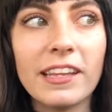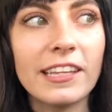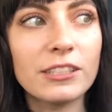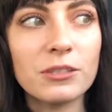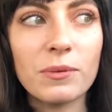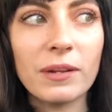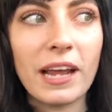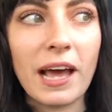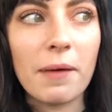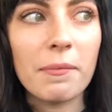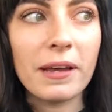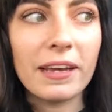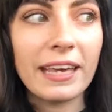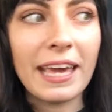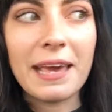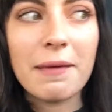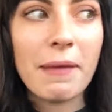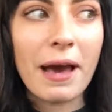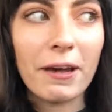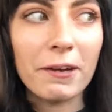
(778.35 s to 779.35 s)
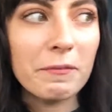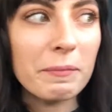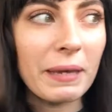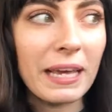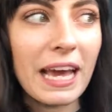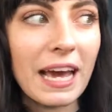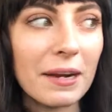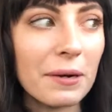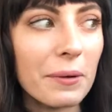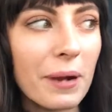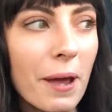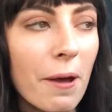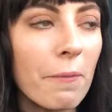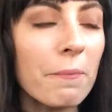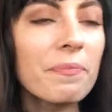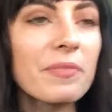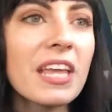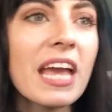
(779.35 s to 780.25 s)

That's what happened. It came out of me. I don't know.